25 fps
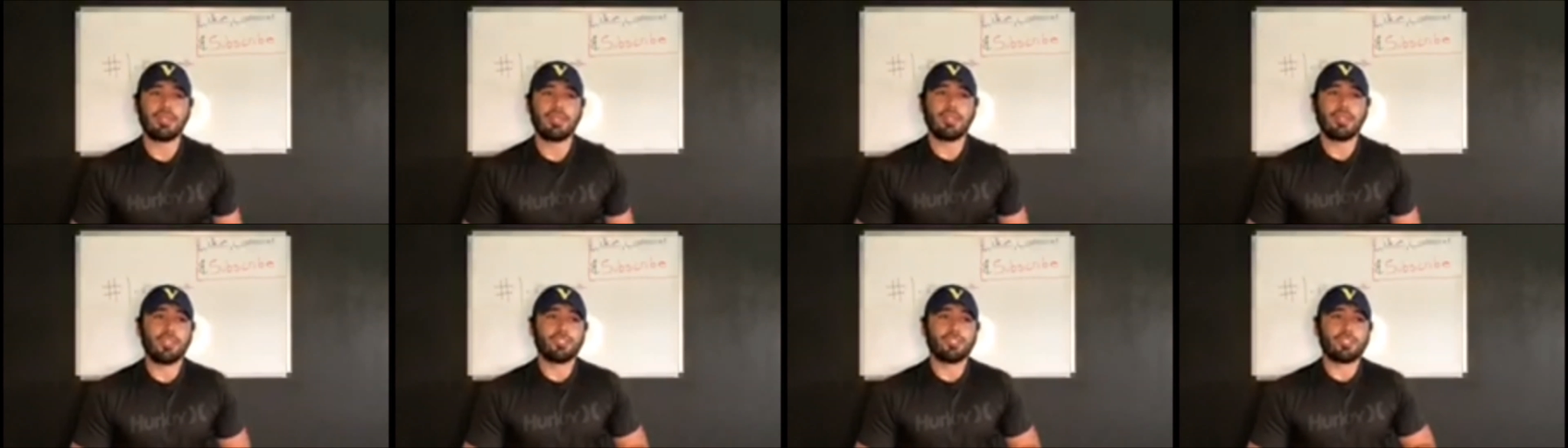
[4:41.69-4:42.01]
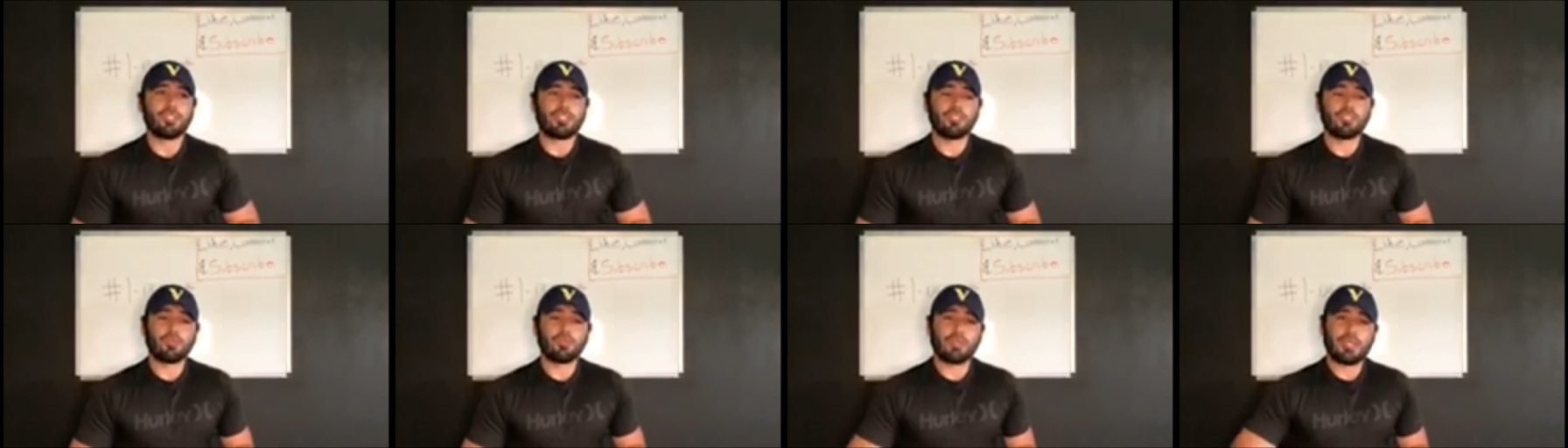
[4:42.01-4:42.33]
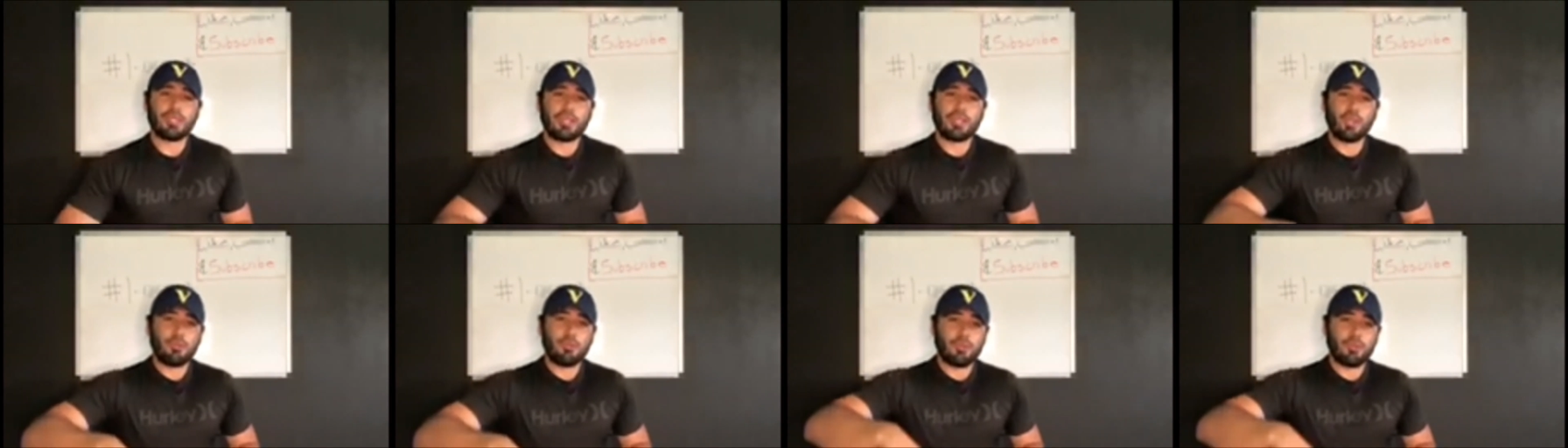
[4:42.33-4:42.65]
So I just want to
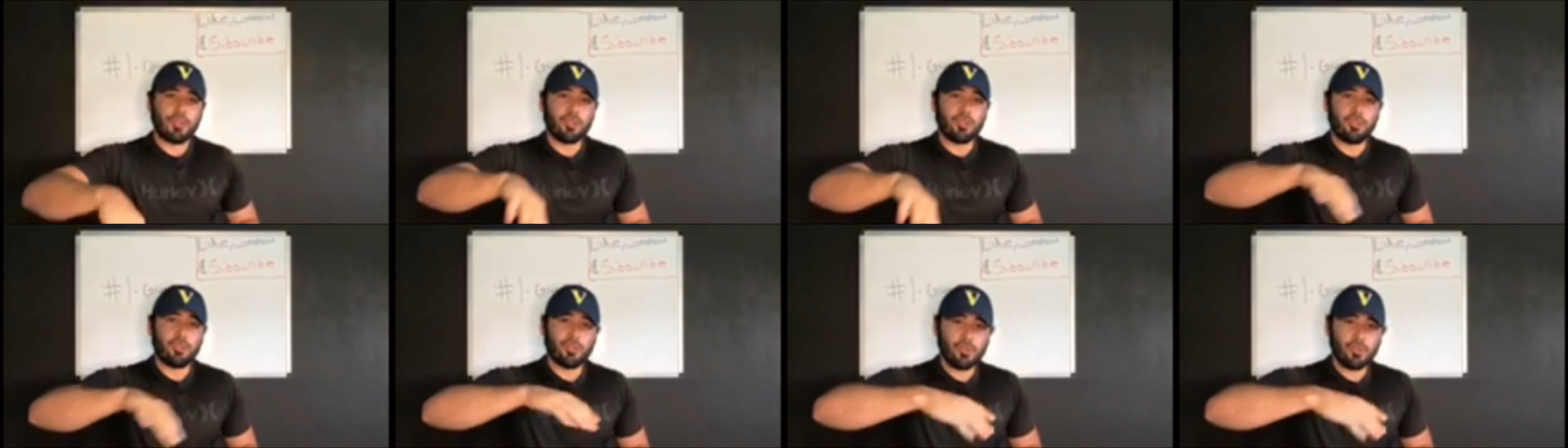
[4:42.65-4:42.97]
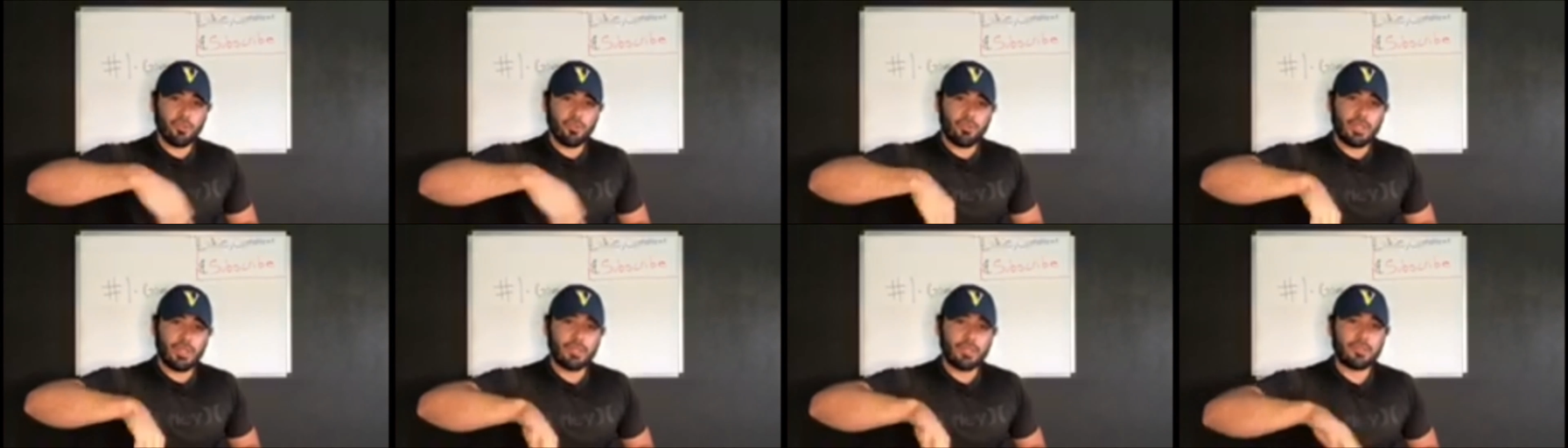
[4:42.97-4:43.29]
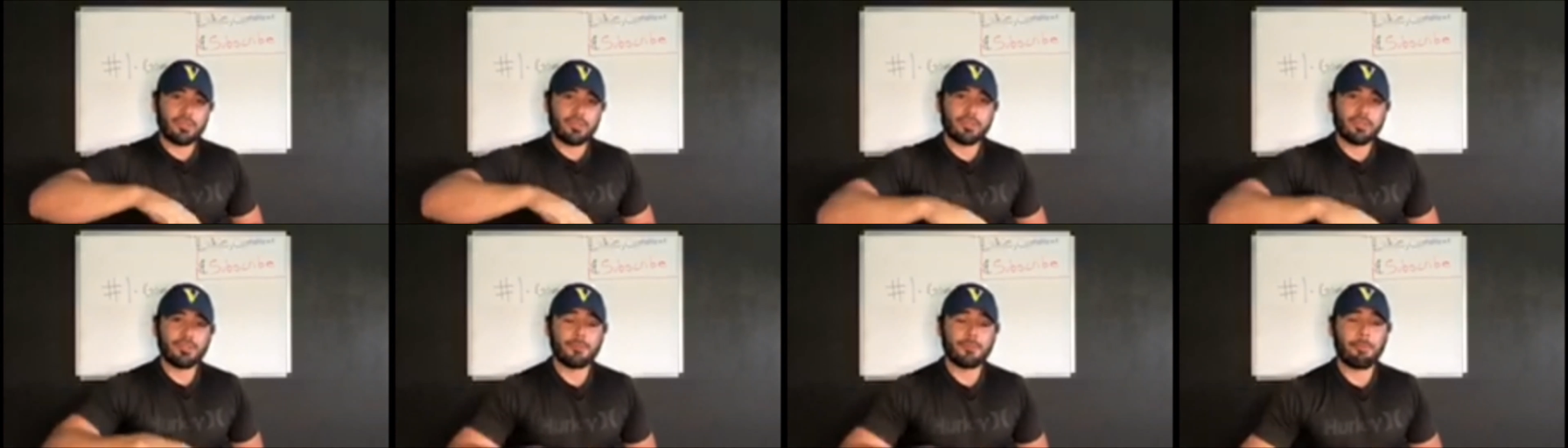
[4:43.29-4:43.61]
help our local
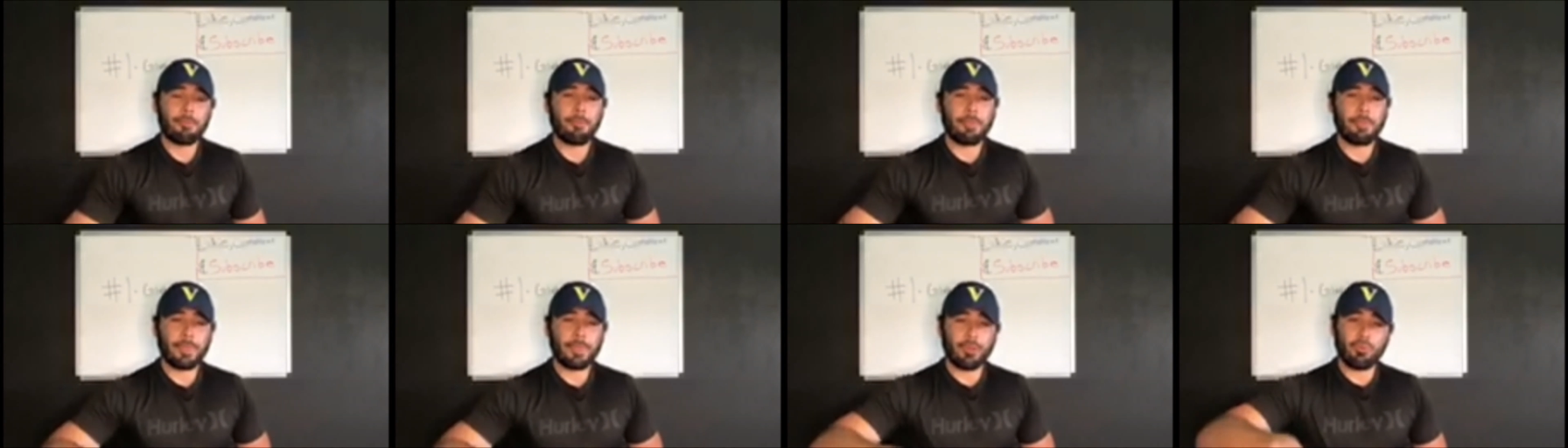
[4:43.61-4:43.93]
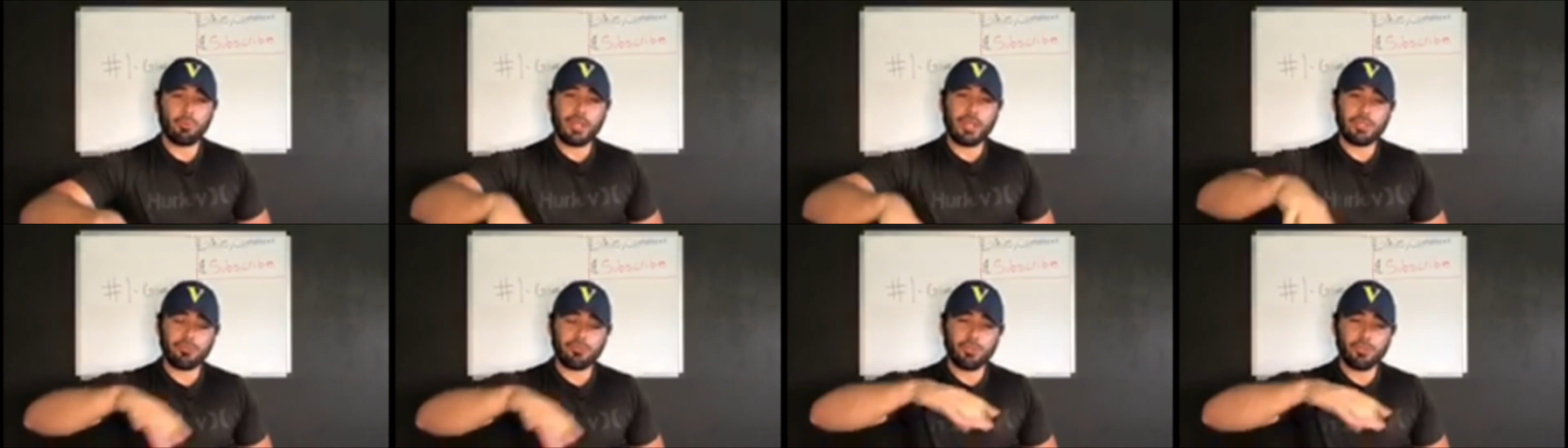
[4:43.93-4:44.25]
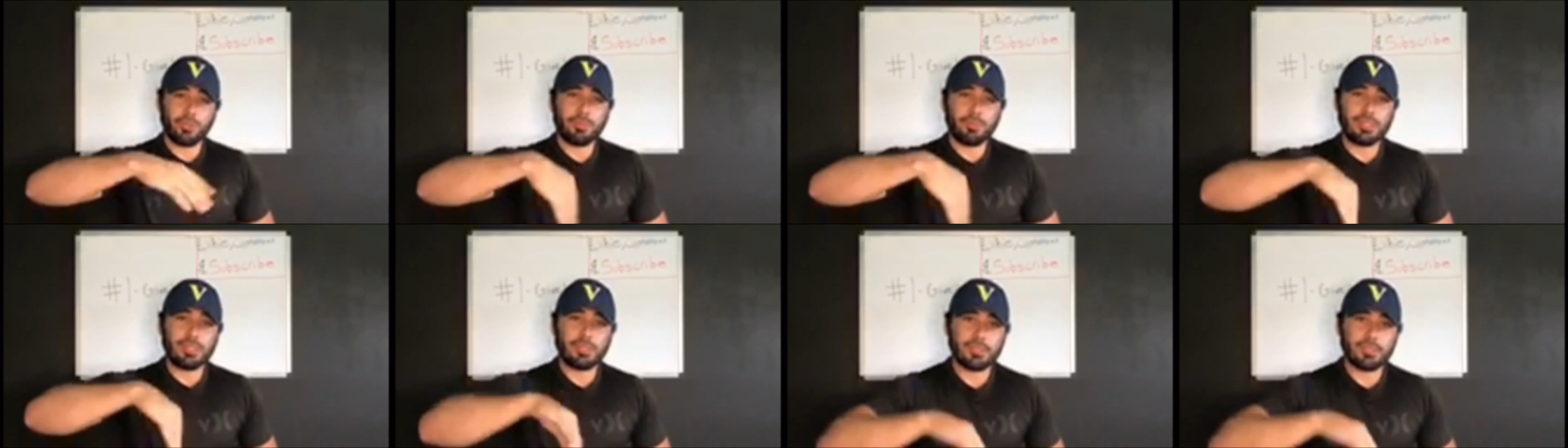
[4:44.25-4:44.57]
vendors where I grew up
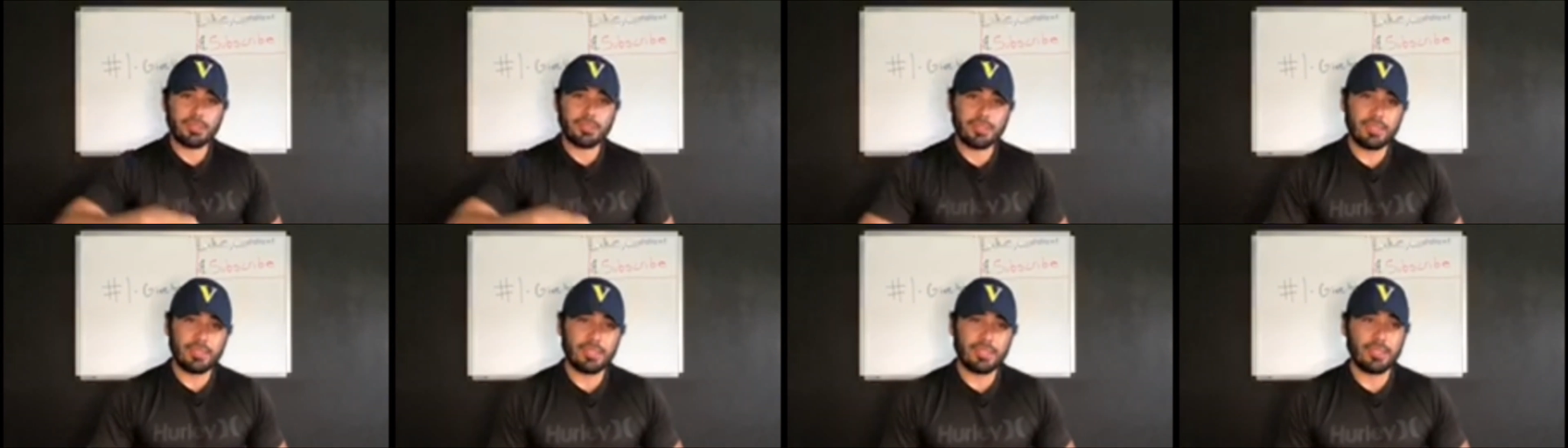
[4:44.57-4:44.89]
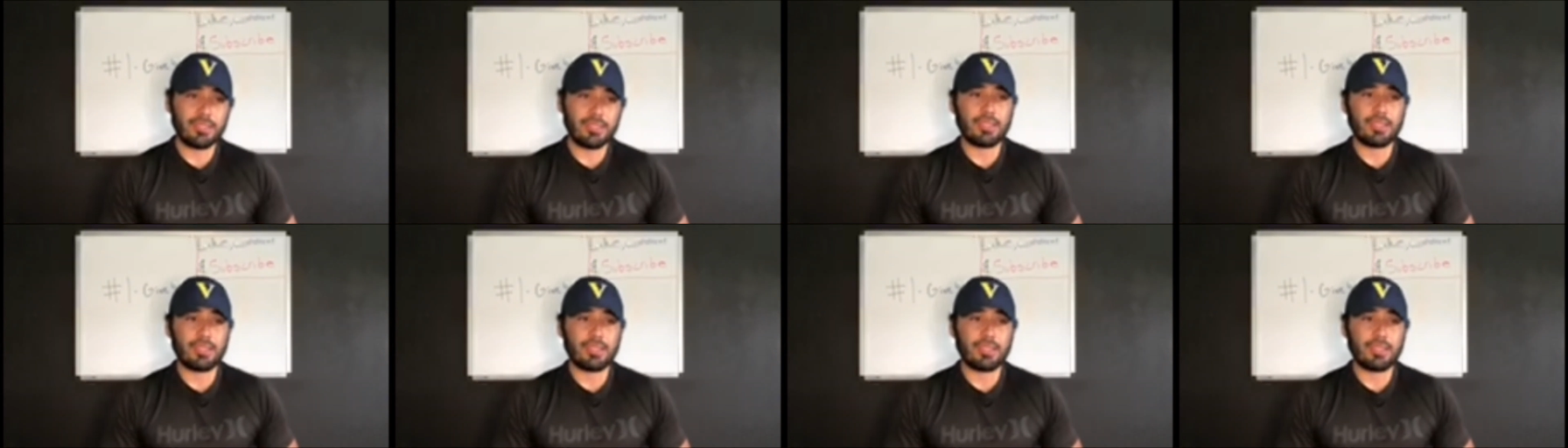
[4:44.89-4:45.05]
in the city.